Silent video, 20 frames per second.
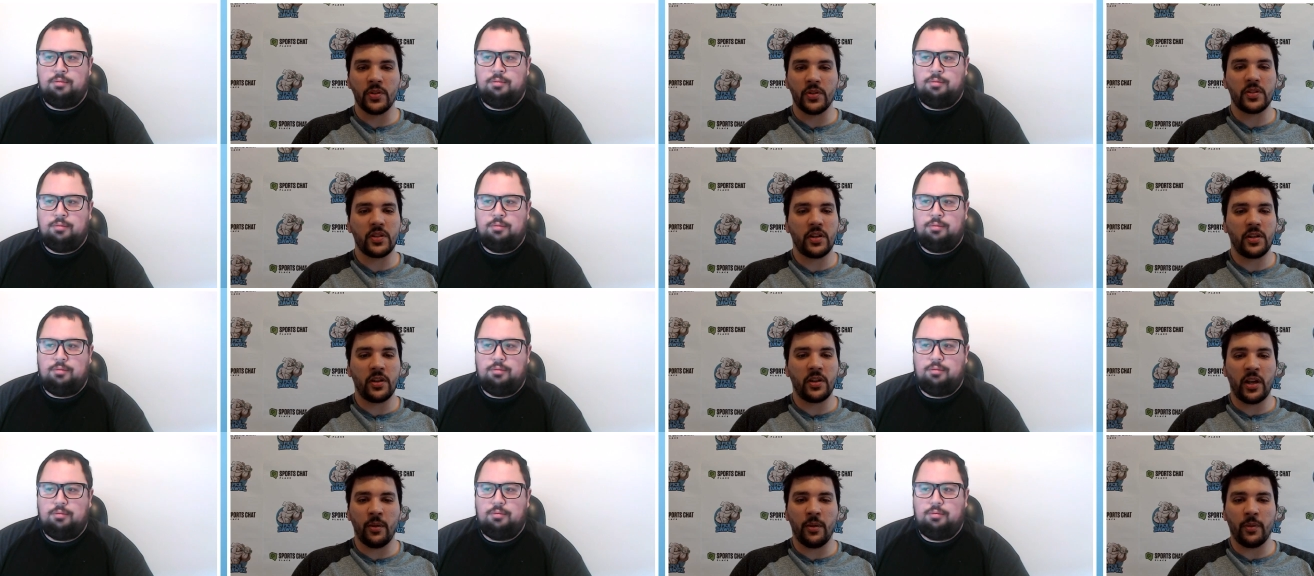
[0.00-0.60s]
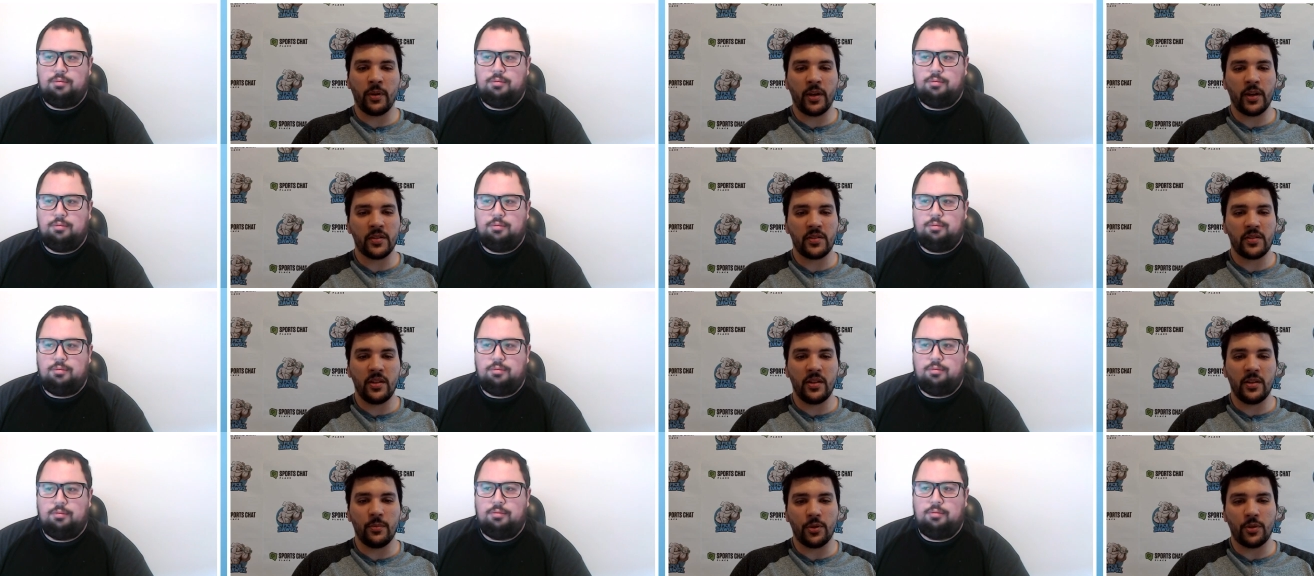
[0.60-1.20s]
Speaker 1: their game against
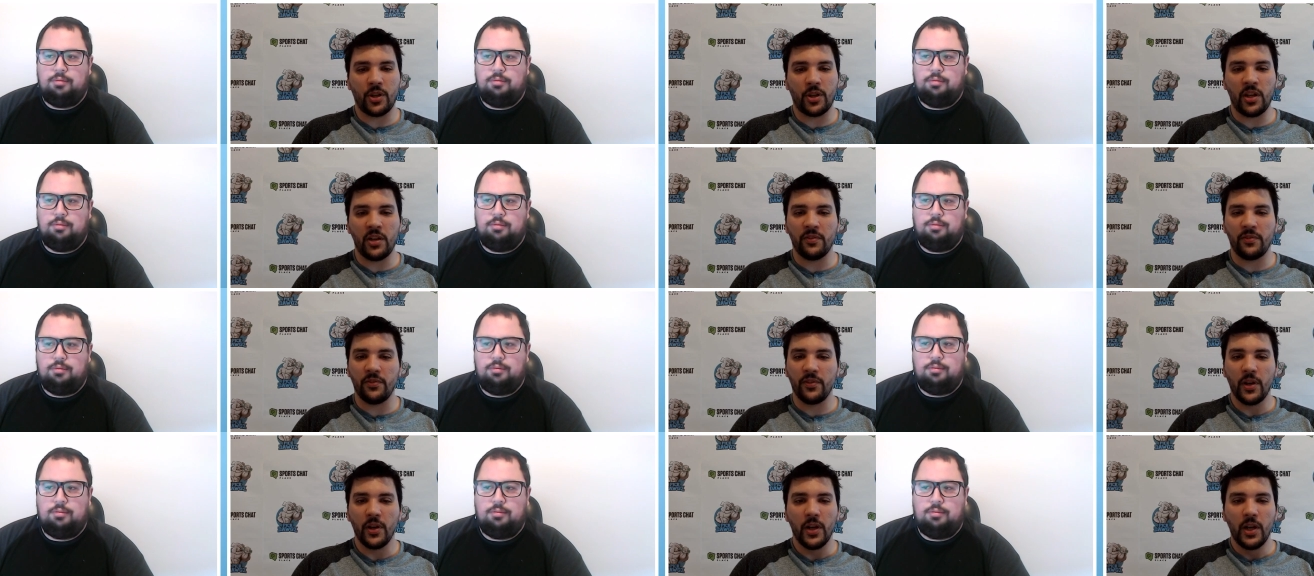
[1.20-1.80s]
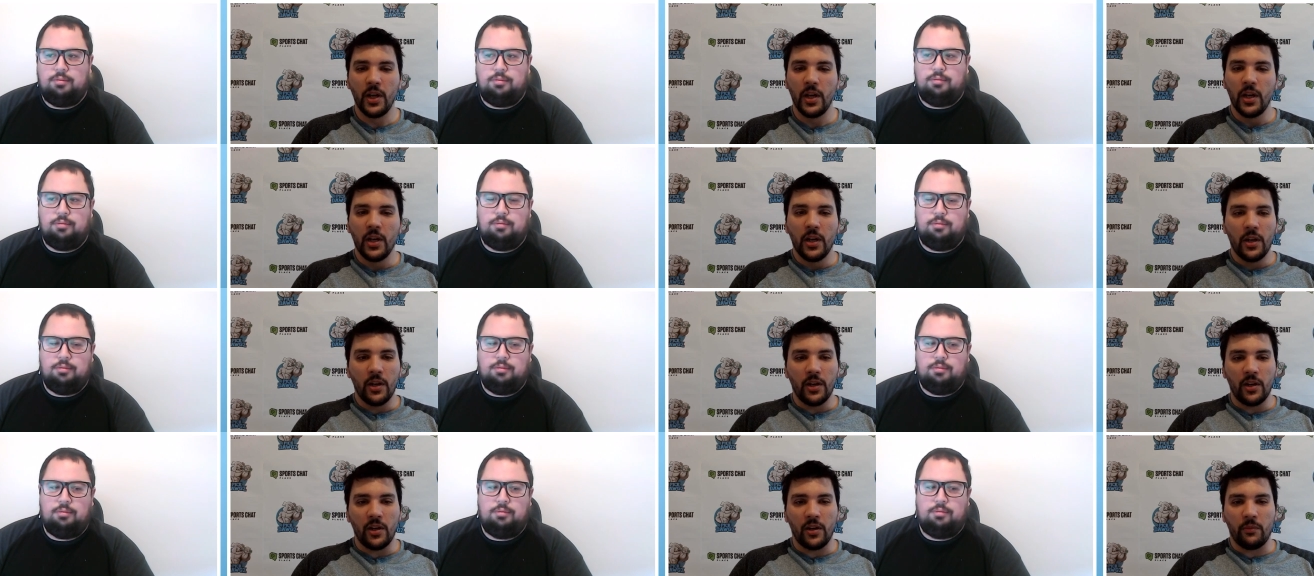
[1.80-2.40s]
Dinamo Kiev,
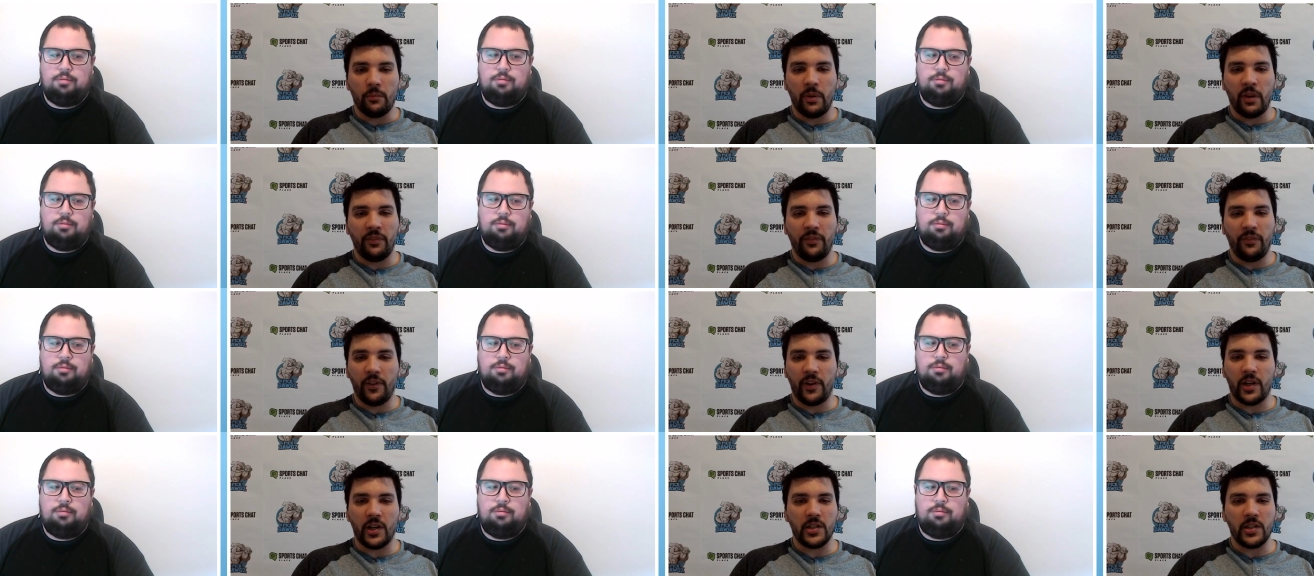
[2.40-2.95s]
uh, Benfica is